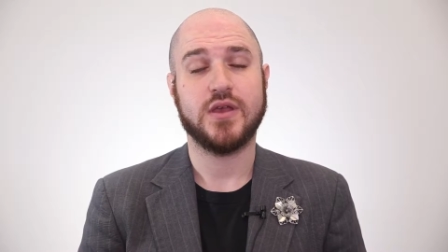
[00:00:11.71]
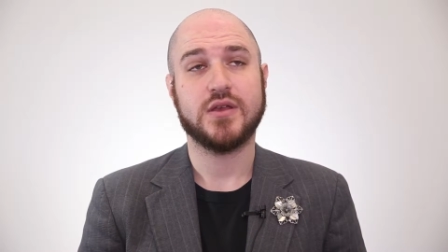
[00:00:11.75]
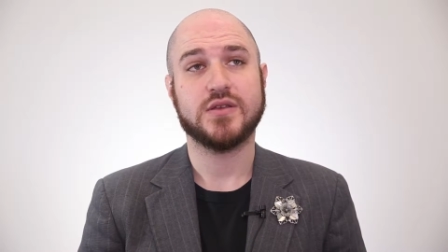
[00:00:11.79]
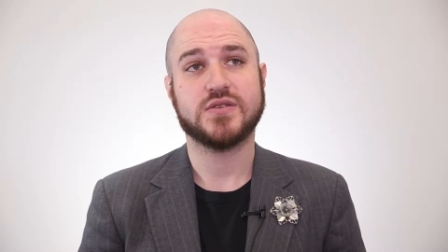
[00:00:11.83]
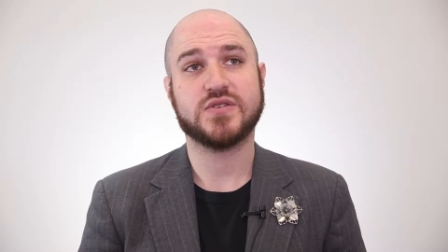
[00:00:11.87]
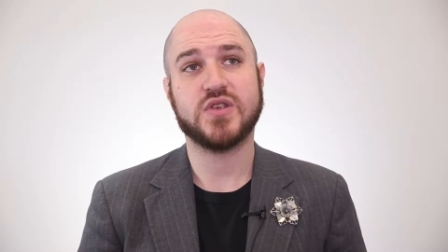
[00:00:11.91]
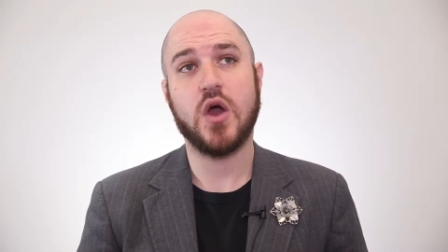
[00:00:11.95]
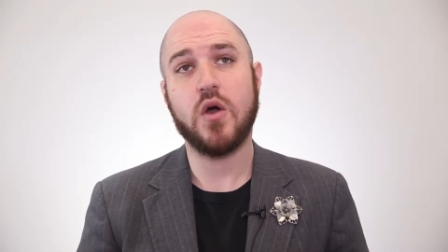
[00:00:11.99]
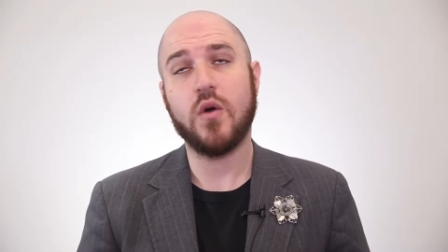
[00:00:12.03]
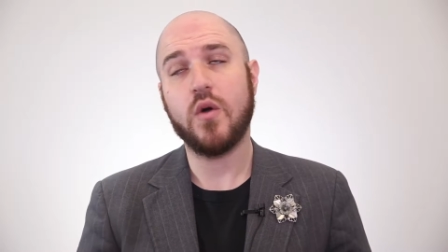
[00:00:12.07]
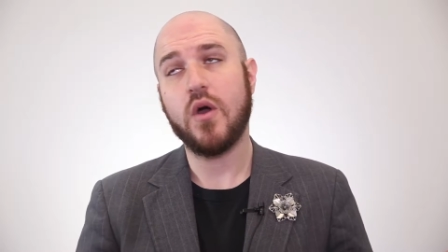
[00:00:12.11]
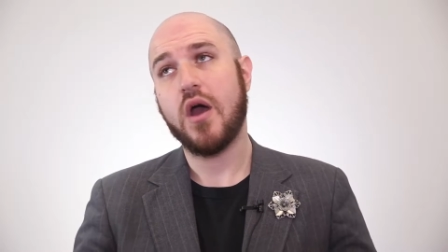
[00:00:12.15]

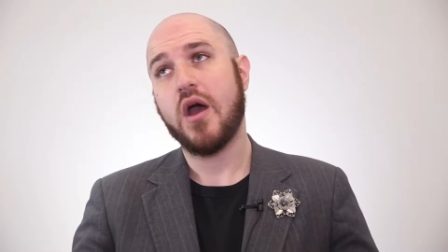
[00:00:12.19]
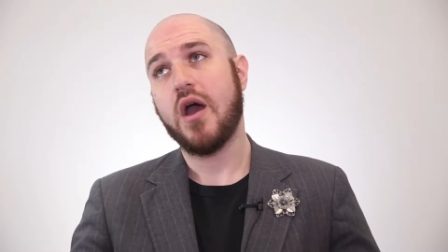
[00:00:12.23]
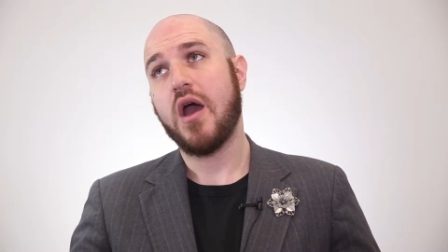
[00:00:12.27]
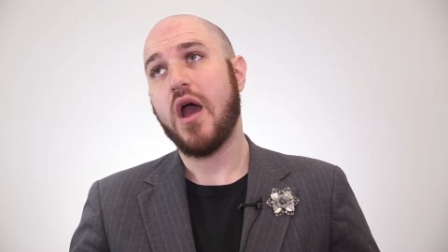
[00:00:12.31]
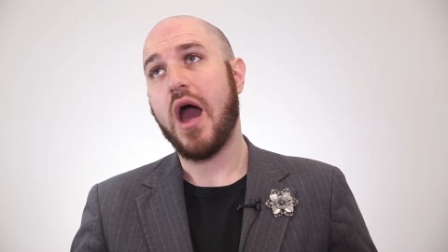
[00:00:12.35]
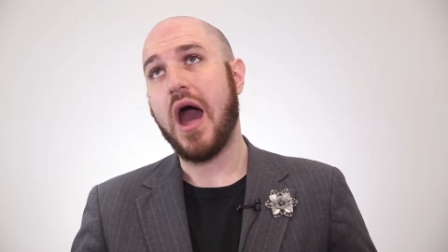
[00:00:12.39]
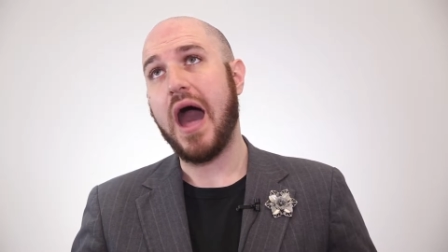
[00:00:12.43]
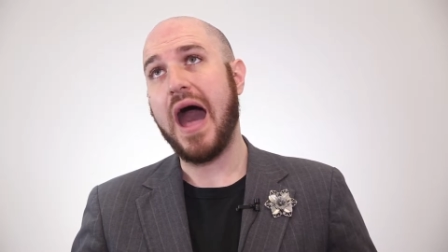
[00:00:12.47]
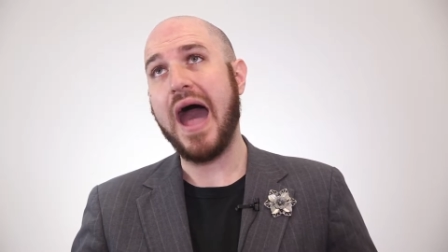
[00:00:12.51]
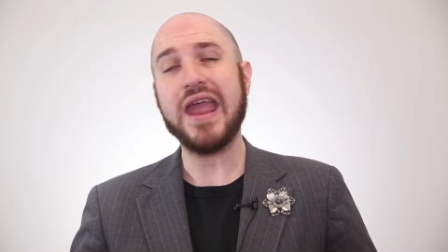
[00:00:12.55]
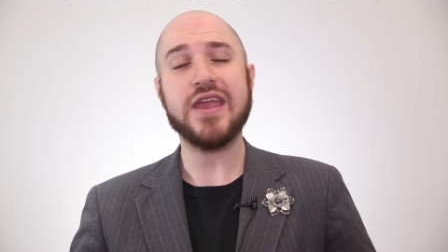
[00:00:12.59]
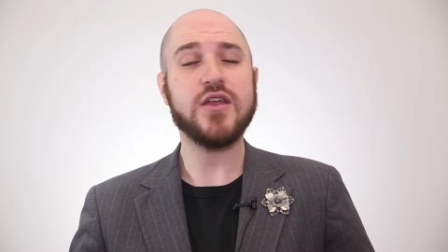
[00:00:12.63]
So
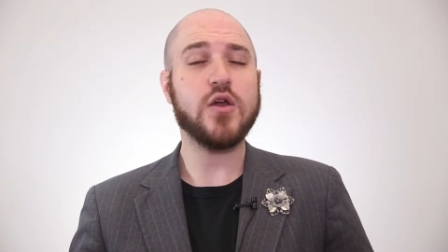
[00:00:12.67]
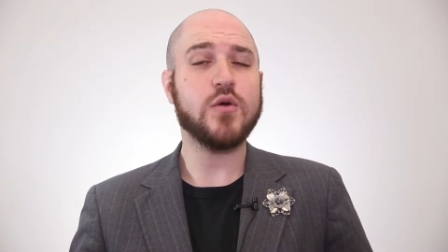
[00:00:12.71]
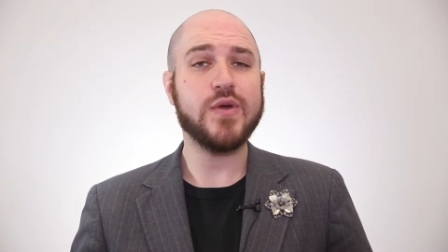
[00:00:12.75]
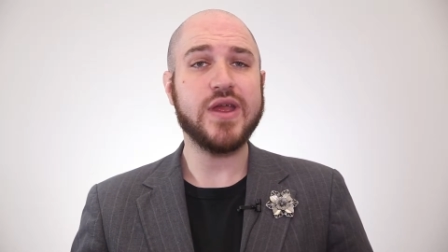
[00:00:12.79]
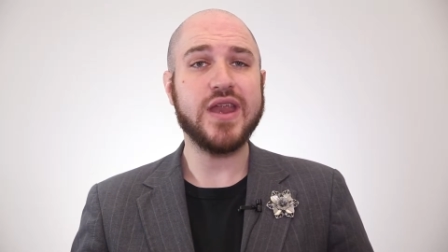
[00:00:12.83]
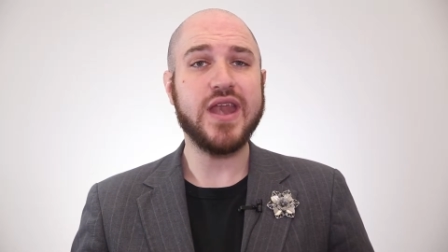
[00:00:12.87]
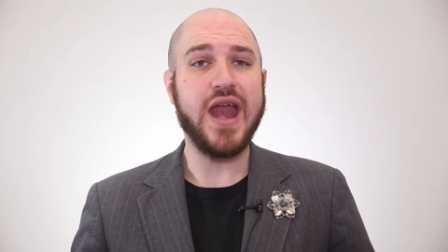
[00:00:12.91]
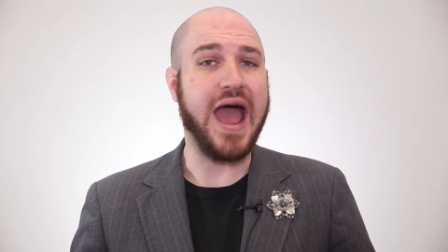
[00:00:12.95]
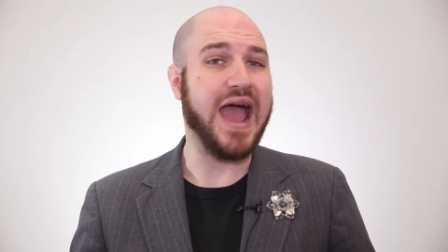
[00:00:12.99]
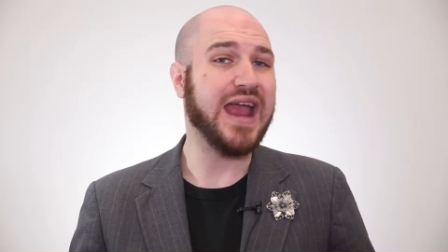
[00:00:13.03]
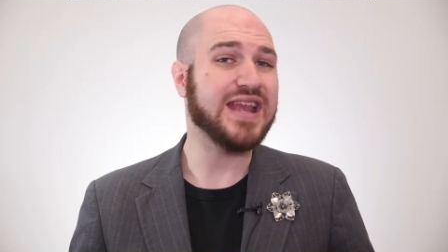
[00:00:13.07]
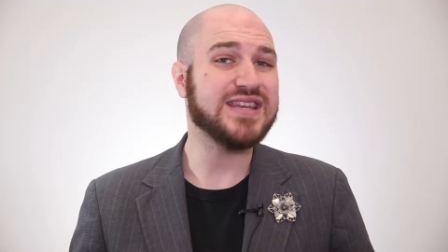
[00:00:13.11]
I go
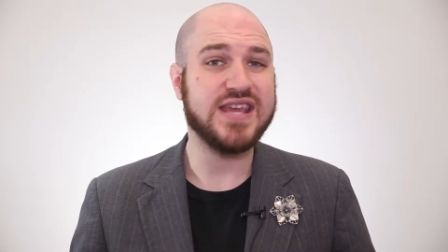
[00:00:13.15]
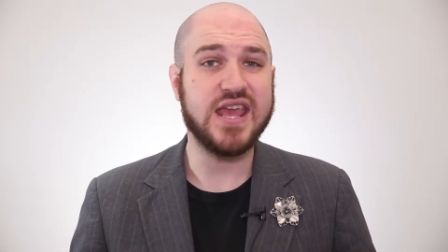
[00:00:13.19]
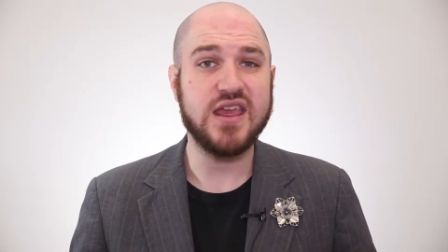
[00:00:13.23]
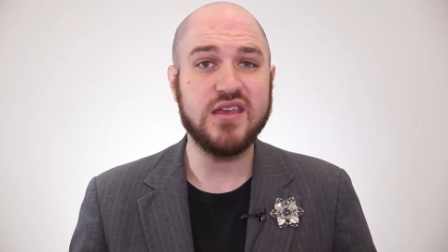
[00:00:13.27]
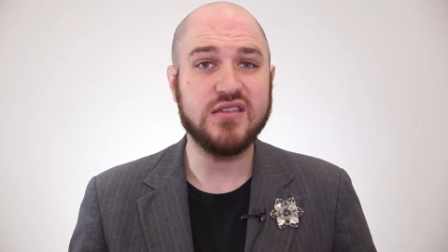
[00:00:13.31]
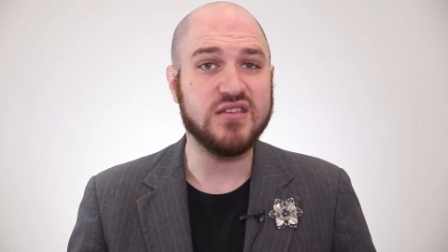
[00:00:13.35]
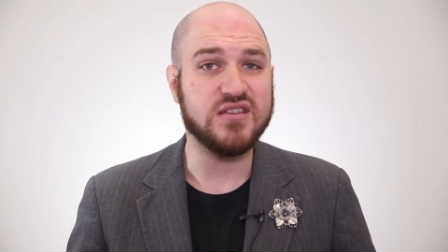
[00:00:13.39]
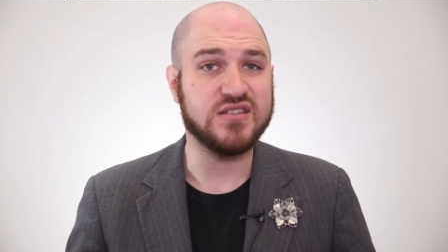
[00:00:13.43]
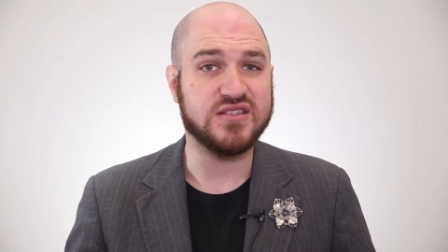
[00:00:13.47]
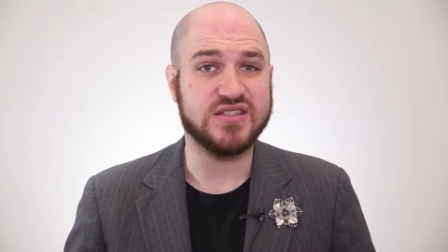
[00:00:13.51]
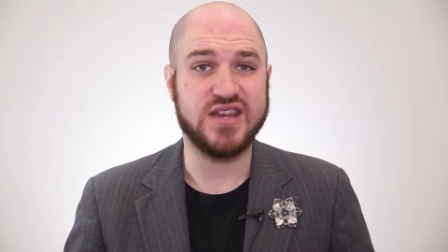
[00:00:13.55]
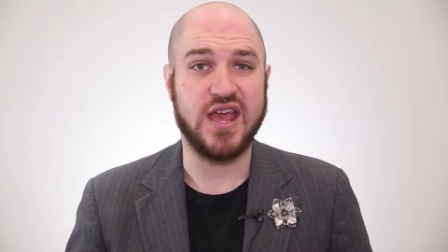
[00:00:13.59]
in, I
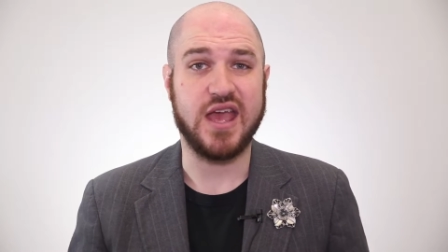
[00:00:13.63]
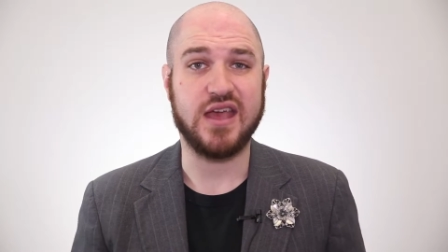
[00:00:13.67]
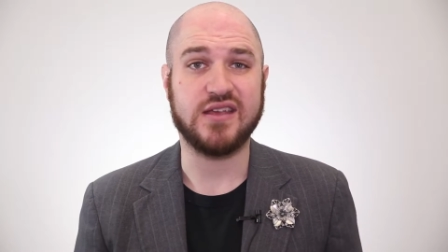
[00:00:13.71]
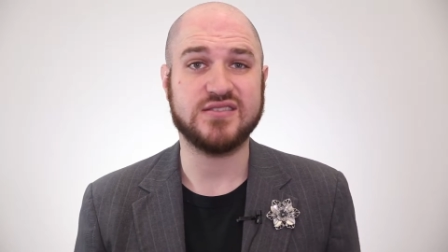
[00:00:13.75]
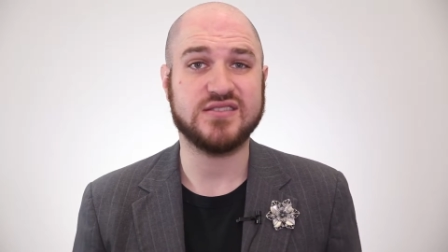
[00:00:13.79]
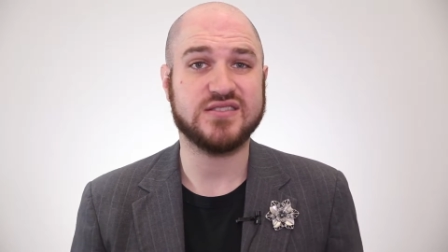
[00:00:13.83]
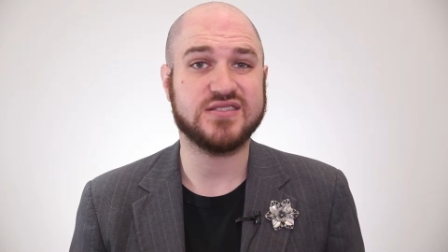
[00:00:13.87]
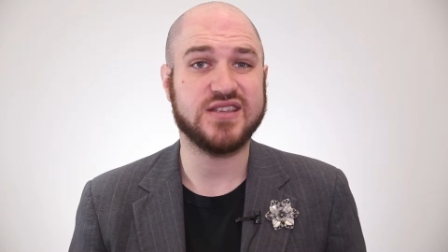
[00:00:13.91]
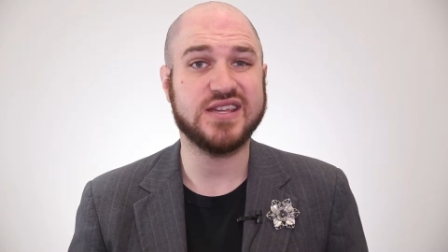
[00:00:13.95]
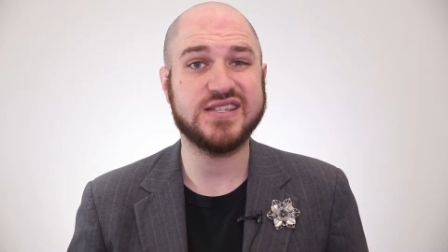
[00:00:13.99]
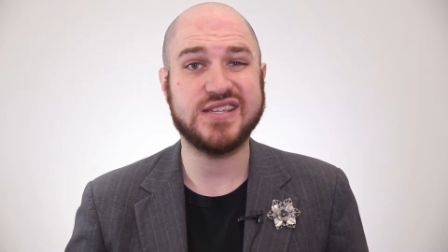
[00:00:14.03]
take these tests.